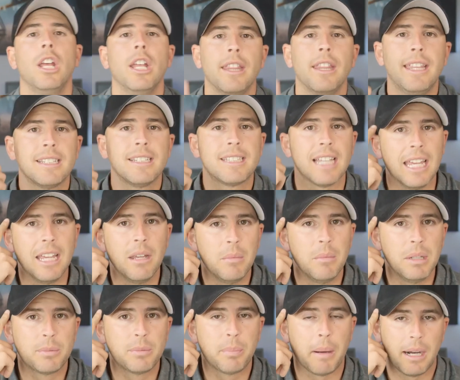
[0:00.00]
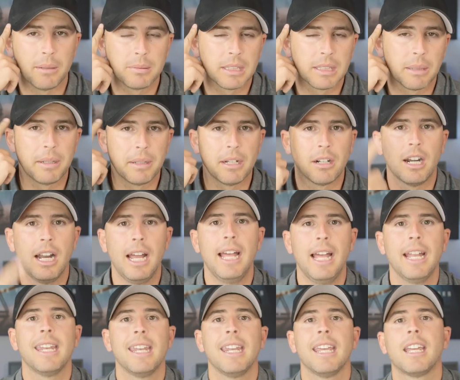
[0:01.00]
this image pops up in our head
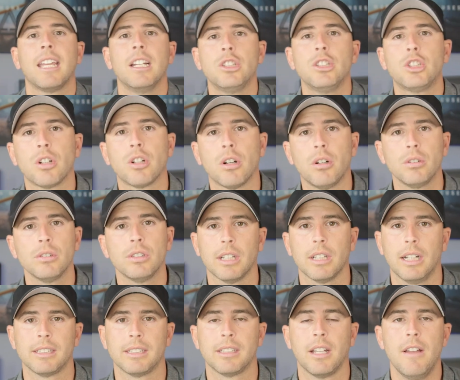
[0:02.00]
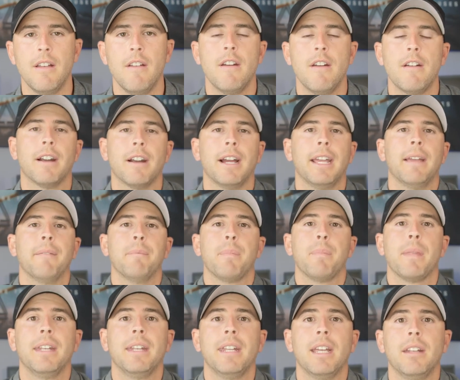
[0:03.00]
and it controls us right
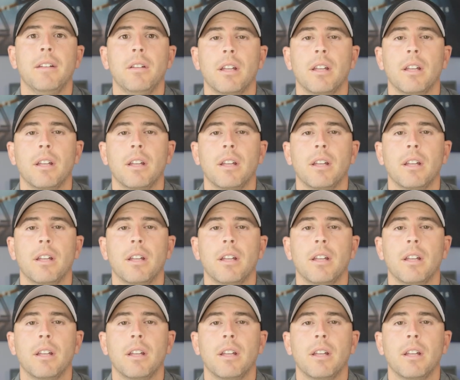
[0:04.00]
and then